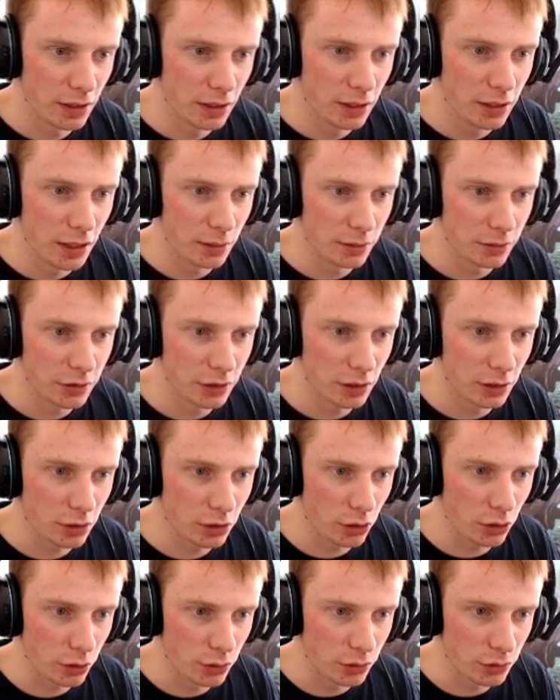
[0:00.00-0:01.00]
Now I'm just going to
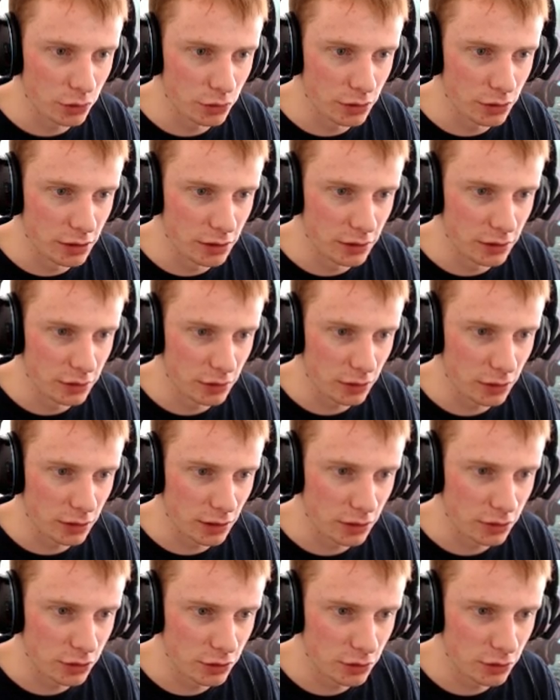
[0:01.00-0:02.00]
close all these so I can
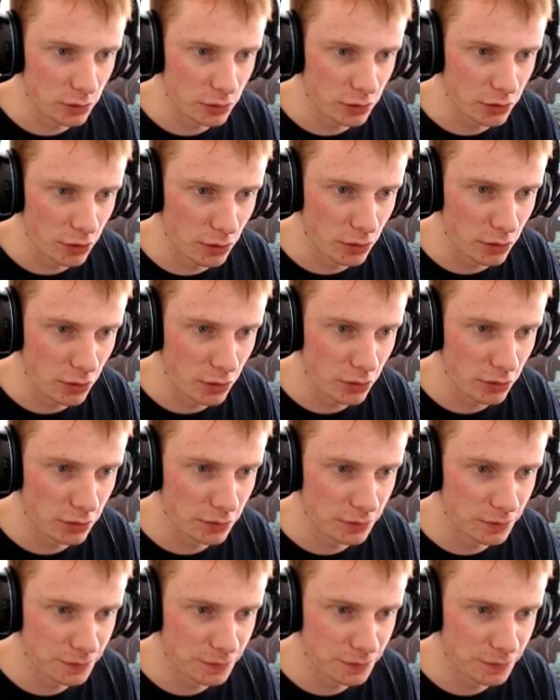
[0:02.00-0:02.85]
actually see what's going on.